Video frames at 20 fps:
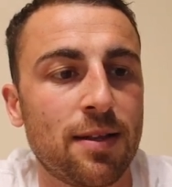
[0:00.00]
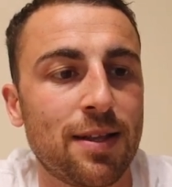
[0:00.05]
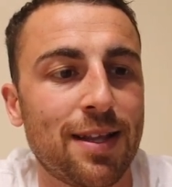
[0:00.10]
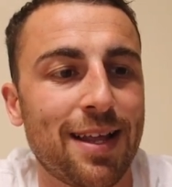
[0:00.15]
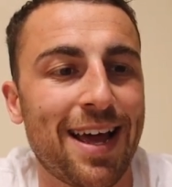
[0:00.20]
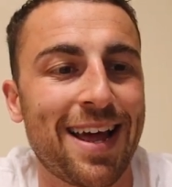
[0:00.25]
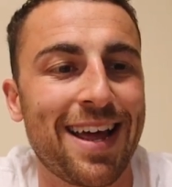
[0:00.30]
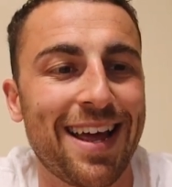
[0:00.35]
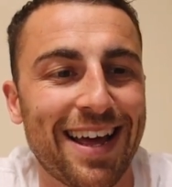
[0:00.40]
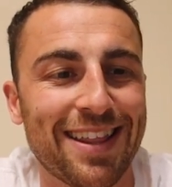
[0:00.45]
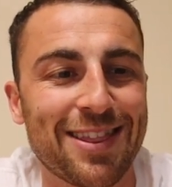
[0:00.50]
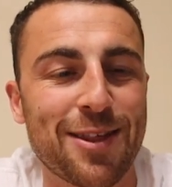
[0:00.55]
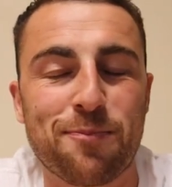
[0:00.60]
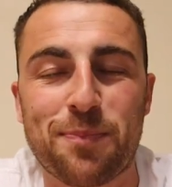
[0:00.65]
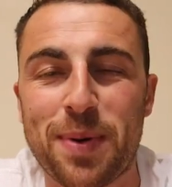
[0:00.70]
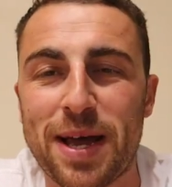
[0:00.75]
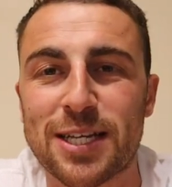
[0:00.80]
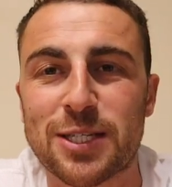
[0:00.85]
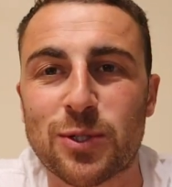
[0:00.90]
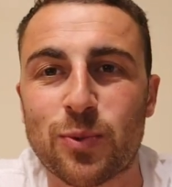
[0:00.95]
And the
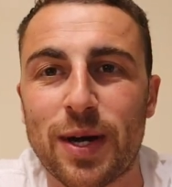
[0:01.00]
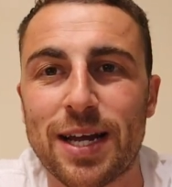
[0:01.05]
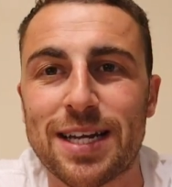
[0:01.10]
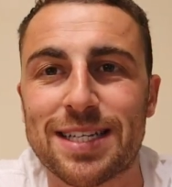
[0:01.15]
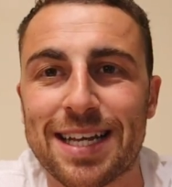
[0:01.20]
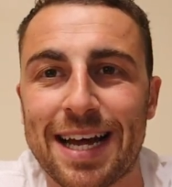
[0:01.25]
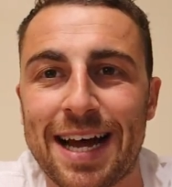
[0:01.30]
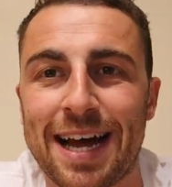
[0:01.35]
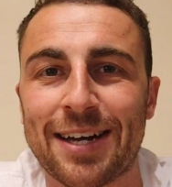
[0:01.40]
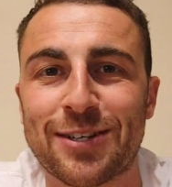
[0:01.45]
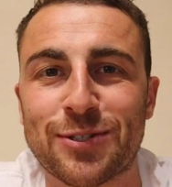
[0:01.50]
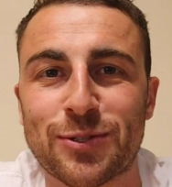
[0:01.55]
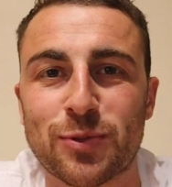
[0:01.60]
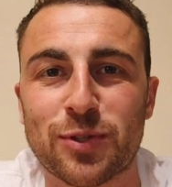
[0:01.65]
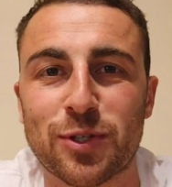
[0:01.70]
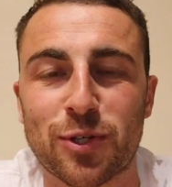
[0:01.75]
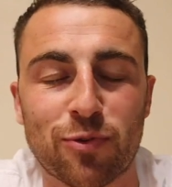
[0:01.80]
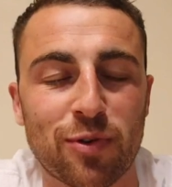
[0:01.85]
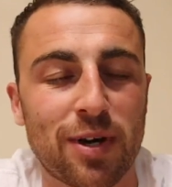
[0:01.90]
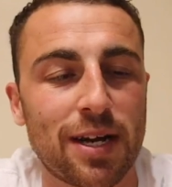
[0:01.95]
best way to handle
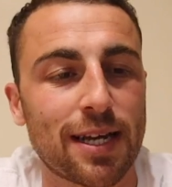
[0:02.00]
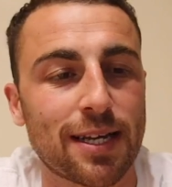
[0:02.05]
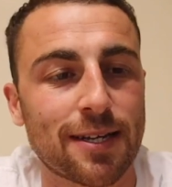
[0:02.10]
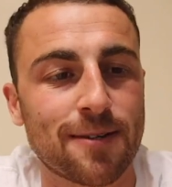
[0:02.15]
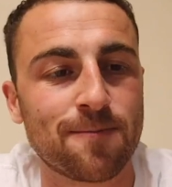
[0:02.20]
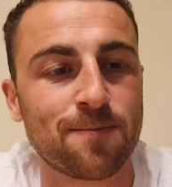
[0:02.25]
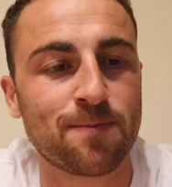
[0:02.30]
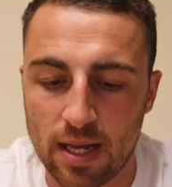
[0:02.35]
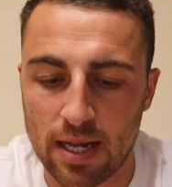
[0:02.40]
the grilling?